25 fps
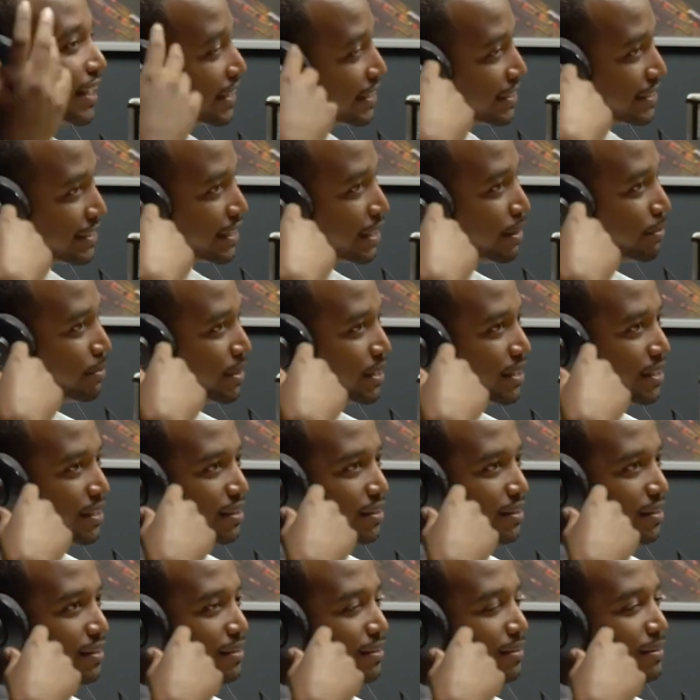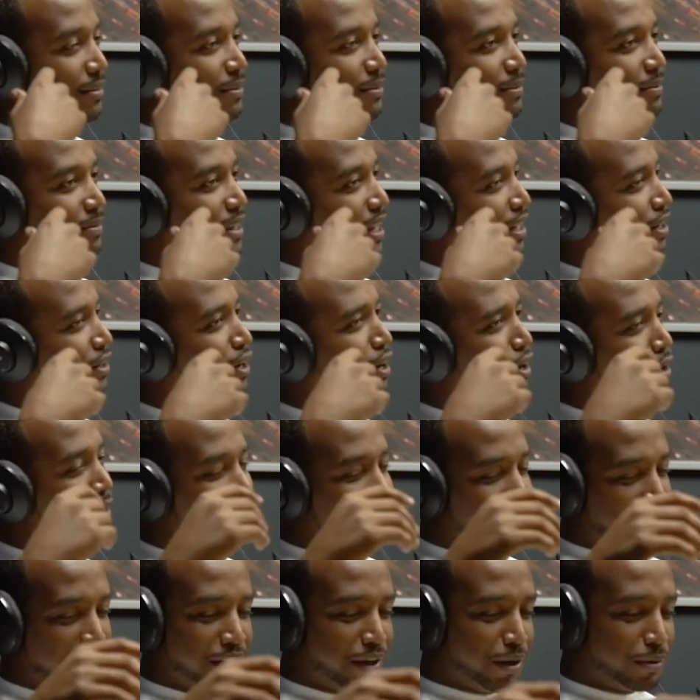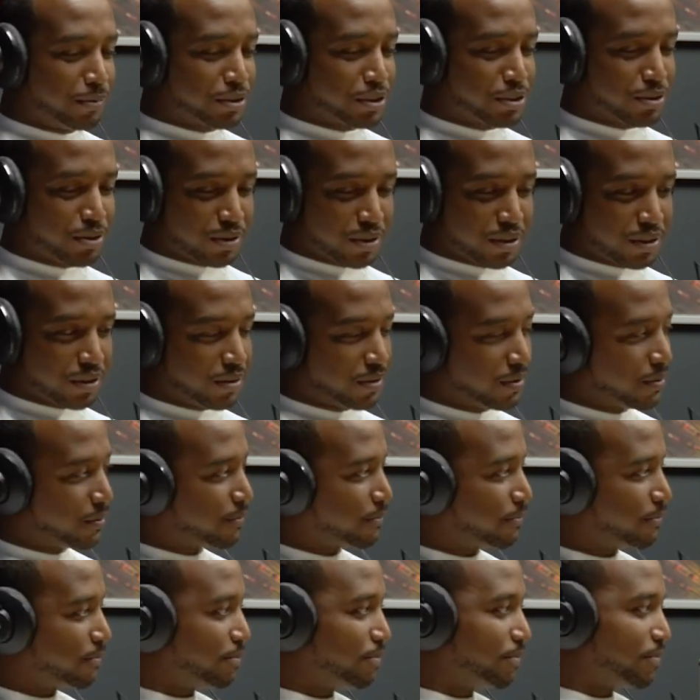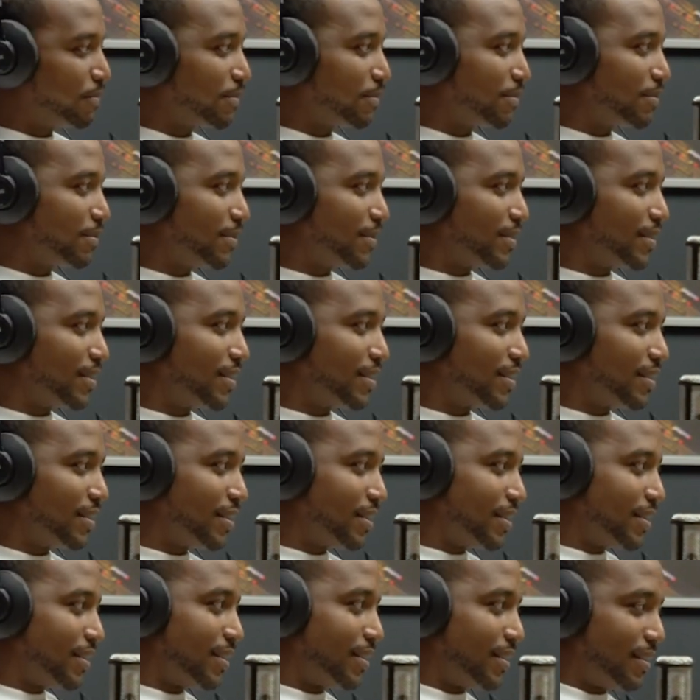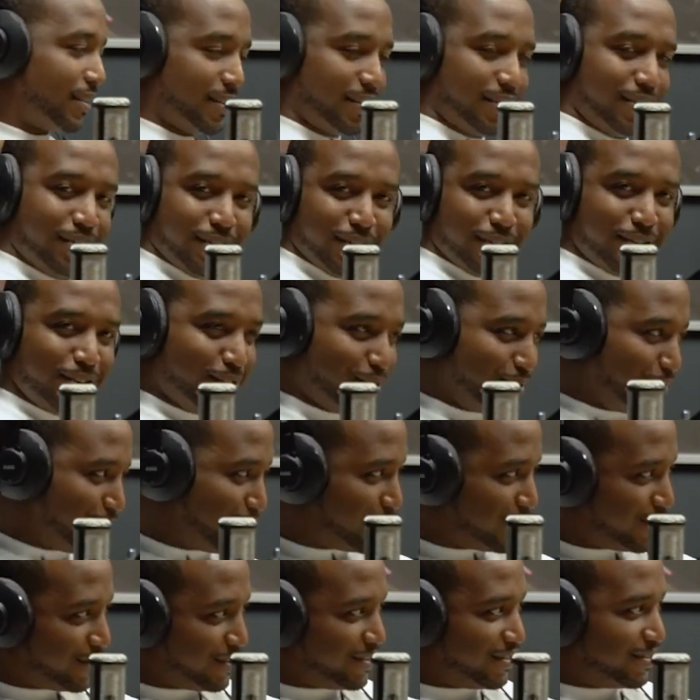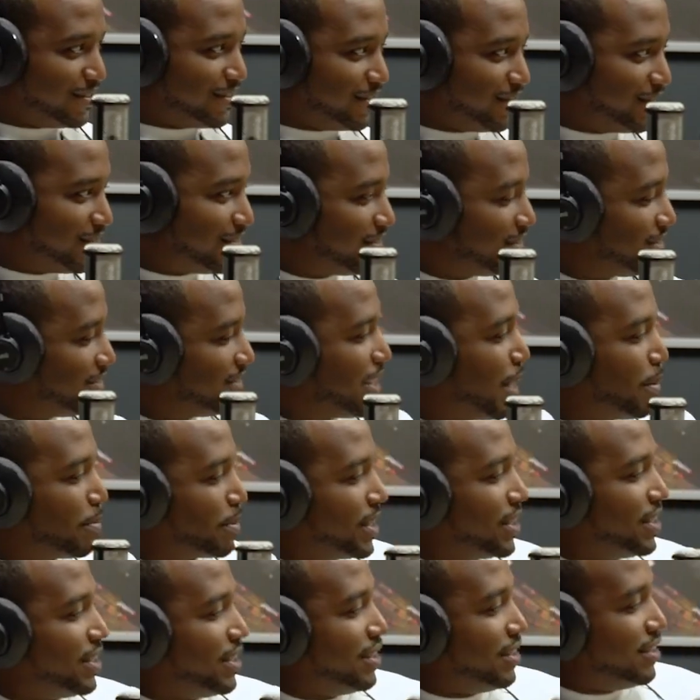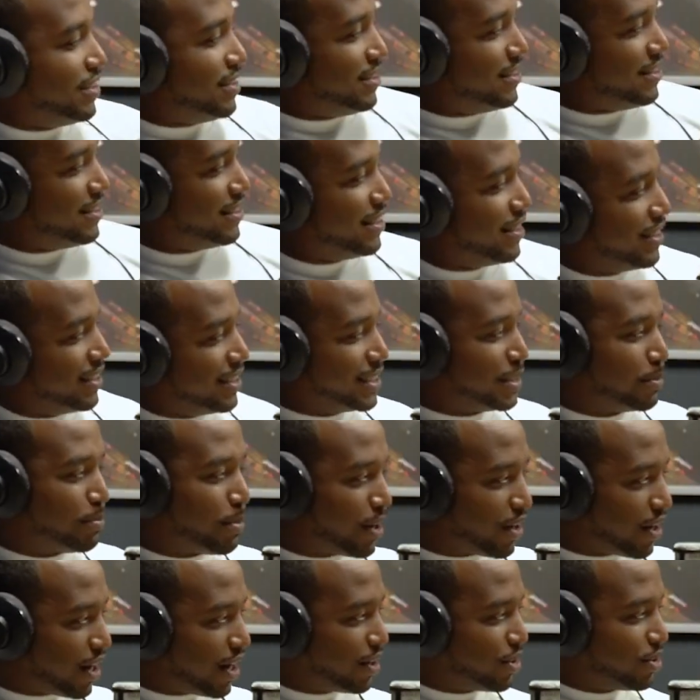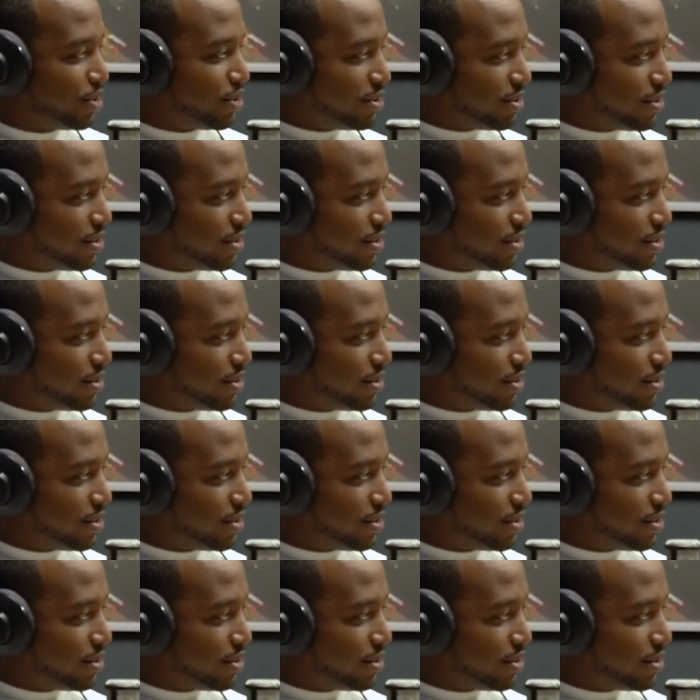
They can see me. they know. They, they know. know. They know what's going and on. I tell you what, I haven't seen him inside yet. I'm good. It's a better angle.